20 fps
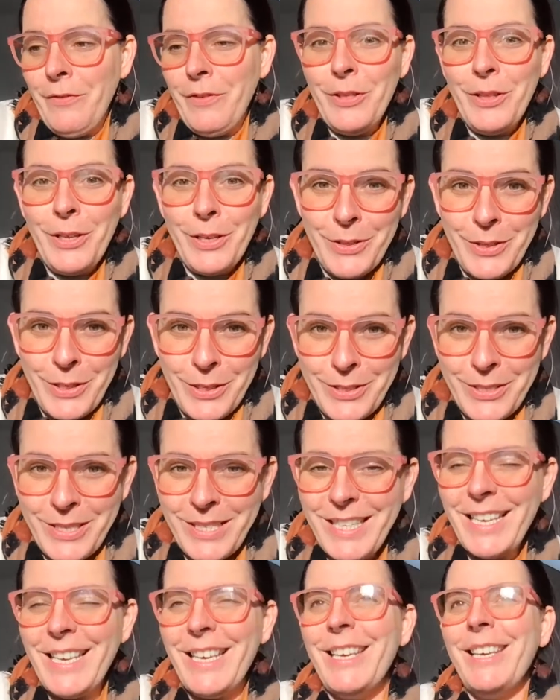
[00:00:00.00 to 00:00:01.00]
even the, the,
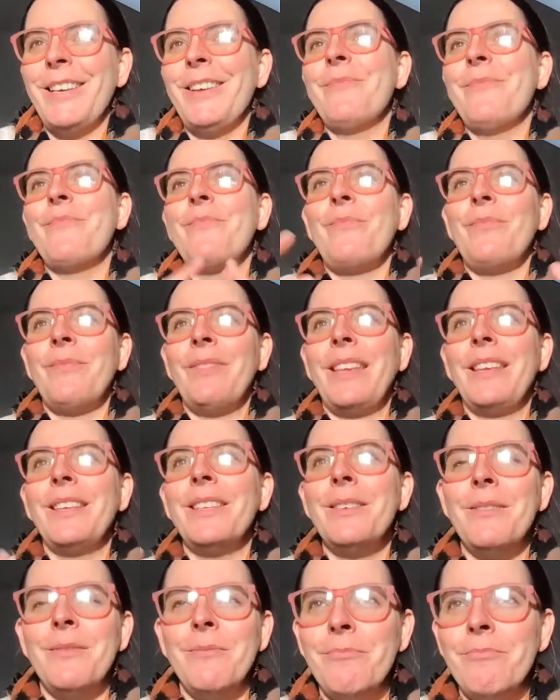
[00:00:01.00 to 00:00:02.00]
the,
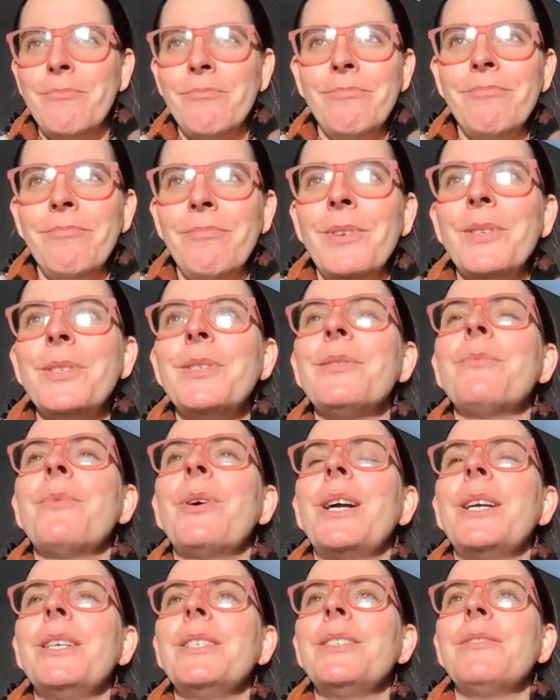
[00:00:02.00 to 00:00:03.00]
what's the
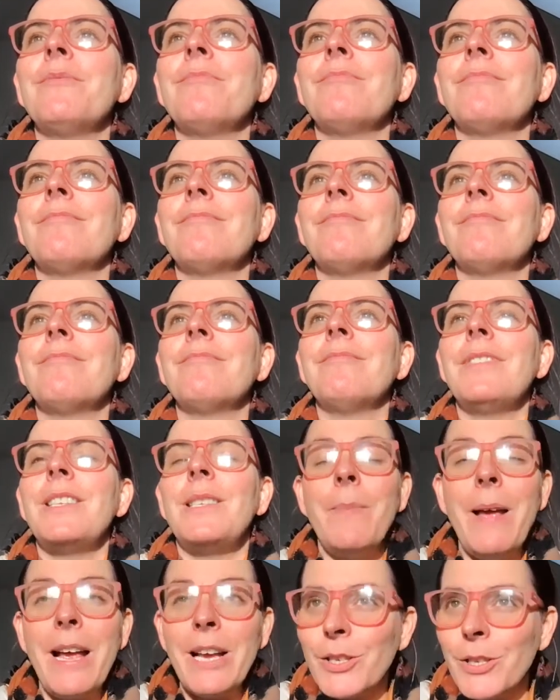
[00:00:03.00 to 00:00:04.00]
word? The
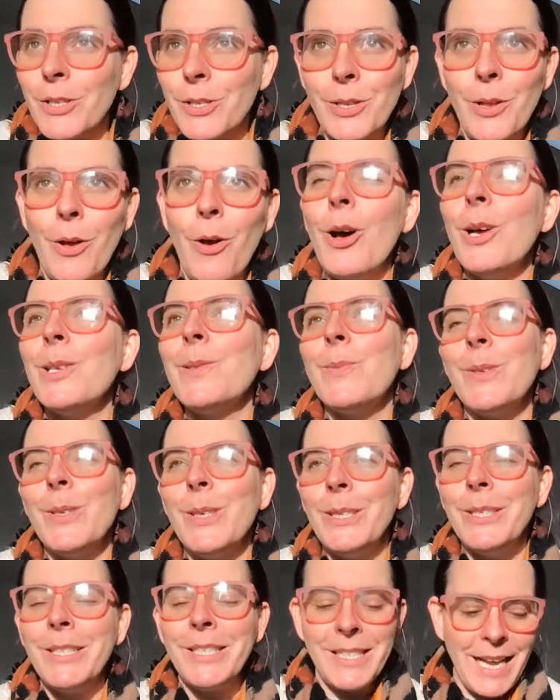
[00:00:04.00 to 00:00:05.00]
specialist at the
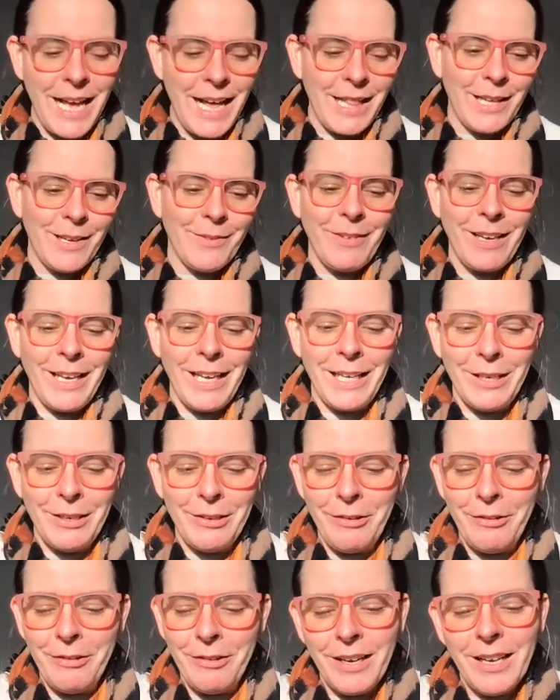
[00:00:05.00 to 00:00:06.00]
hospital is telling me, you
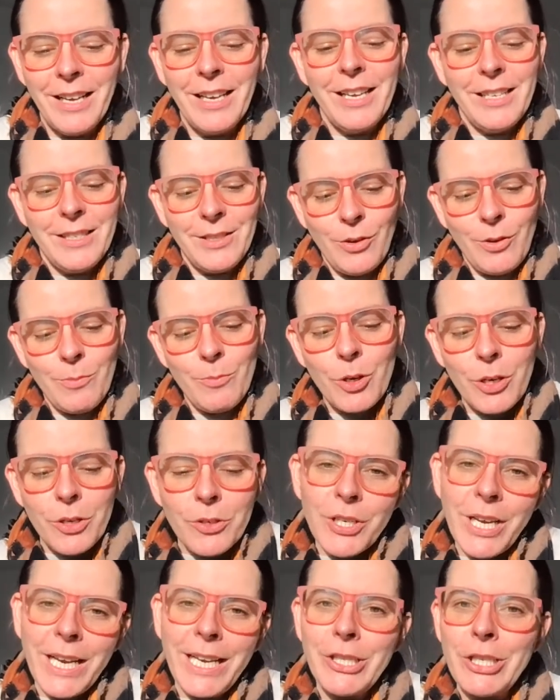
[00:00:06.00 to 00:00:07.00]
know,
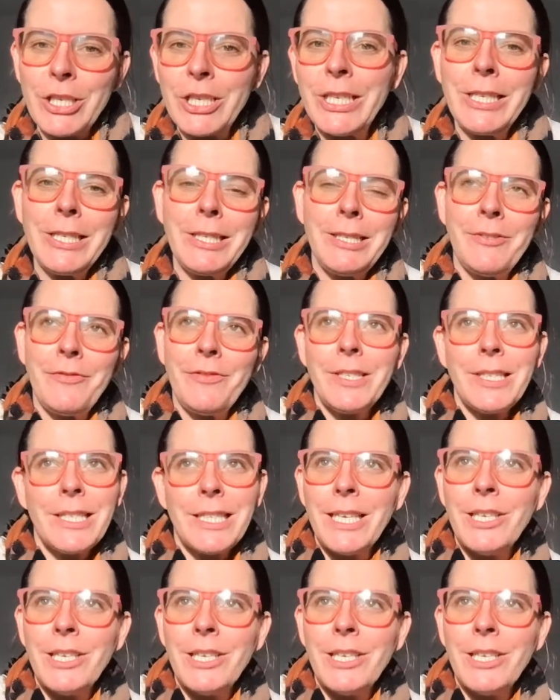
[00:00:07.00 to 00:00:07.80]
hormonal changes, different